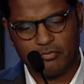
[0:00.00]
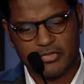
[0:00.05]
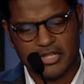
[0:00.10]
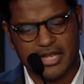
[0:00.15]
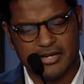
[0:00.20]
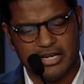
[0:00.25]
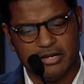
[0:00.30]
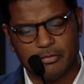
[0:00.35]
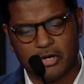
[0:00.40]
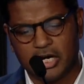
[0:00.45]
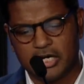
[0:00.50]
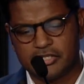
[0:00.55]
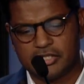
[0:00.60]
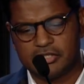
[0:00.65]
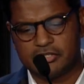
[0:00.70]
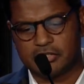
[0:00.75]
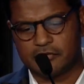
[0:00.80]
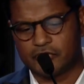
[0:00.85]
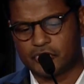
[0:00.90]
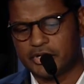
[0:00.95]
and the
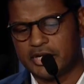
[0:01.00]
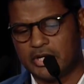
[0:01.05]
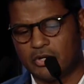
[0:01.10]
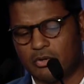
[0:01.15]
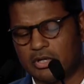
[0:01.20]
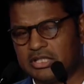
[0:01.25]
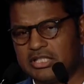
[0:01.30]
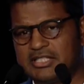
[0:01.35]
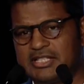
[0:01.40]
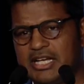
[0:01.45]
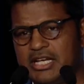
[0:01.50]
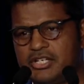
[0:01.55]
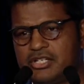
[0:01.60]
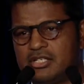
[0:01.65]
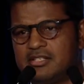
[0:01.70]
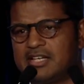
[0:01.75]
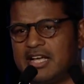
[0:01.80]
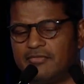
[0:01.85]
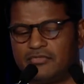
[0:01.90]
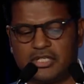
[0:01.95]
emergence of trade
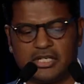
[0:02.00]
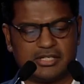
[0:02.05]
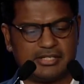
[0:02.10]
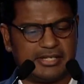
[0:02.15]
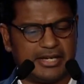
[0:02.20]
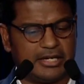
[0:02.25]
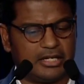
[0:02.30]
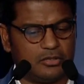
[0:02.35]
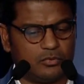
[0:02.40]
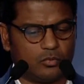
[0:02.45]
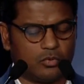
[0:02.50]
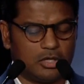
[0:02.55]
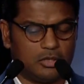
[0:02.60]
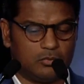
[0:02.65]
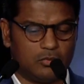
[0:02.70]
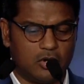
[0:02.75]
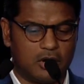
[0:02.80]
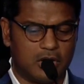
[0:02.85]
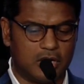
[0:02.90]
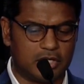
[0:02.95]
organizations after the Second World
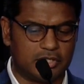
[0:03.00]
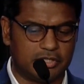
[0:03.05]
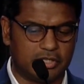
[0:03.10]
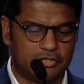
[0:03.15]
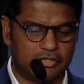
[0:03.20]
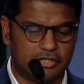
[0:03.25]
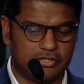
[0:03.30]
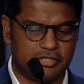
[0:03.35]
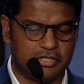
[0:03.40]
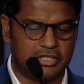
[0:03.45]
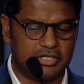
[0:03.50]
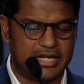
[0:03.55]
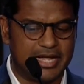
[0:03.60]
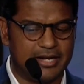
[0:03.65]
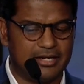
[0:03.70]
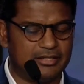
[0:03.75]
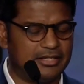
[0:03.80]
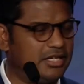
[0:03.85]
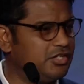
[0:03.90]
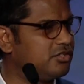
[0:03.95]
War, such as the
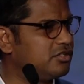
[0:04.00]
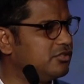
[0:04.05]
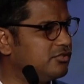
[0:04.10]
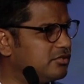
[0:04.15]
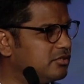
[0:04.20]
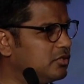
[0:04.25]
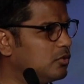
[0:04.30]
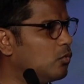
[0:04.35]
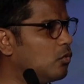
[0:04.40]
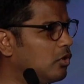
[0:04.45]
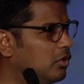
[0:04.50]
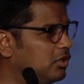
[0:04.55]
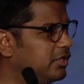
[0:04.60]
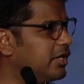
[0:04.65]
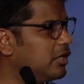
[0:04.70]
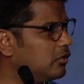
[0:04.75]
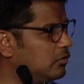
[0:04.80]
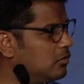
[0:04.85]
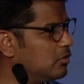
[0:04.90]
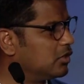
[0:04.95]
United Nations and the World
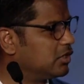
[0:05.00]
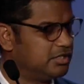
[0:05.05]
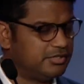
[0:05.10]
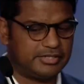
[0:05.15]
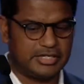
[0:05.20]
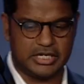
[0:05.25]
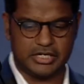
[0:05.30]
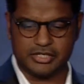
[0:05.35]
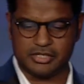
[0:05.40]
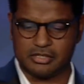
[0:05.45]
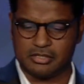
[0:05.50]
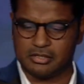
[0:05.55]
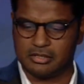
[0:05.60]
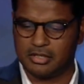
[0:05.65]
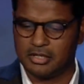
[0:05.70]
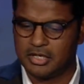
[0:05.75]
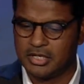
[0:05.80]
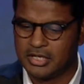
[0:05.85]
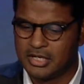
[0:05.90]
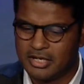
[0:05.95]
Health Organization.
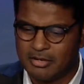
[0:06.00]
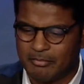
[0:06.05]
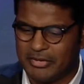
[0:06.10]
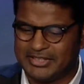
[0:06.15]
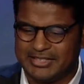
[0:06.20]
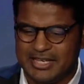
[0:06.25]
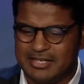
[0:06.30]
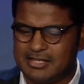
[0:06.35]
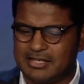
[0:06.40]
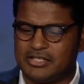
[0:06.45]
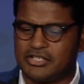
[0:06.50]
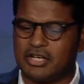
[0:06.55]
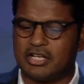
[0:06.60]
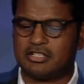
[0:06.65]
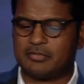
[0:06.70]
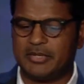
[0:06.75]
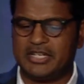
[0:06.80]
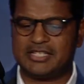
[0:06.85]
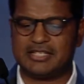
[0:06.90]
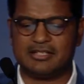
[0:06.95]
But these
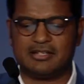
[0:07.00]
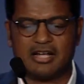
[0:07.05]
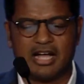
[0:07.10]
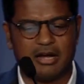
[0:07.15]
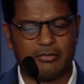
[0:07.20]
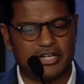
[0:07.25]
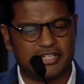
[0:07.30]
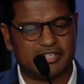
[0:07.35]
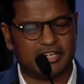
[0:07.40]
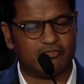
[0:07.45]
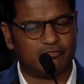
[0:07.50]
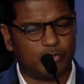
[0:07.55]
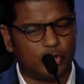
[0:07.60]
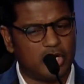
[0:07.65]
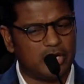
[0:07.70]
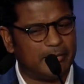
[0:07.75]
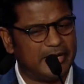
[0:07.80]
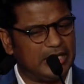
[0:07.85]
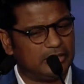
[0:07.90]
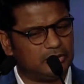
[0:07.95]
adjustments in commerce have
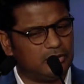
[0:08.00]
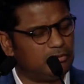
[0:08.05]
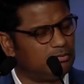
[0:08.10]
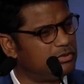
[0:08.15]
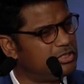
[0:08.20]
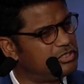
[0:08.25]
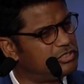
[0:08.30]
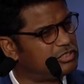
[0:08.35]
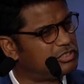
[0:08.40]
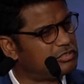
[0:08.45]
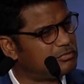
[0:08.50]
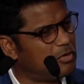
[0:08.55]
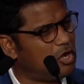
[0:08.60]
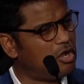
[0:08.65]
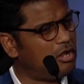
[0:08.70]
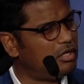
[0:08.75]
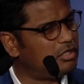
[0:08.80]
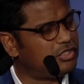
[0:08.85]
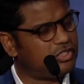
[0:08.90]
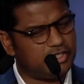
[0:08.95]
brought about only
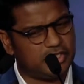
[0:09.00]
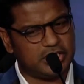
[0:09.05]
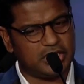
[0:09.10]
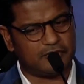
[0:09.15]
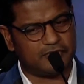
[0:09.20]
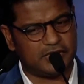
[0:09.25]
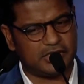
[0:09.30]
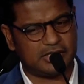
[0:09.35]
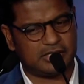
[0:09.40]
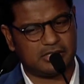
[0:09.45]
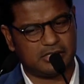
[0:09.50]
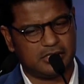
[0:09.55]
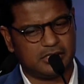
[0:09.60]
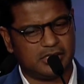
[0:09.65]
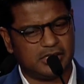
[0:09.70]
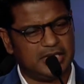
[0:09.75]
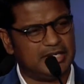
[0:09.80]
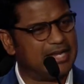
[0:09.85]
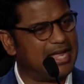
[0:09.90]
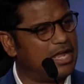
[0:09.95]
small shifts
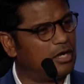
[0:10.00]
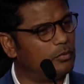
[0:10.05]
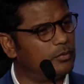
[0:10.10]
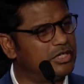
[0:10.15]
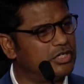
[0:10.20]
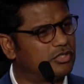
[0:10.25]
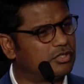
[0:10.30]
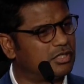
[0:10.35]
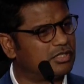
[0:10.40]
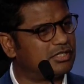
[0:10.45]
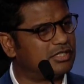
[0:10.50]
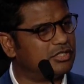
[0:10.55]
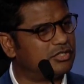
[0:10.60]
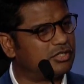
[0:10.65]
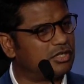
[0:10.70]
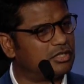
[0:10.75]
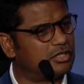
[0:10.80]
in how we trust each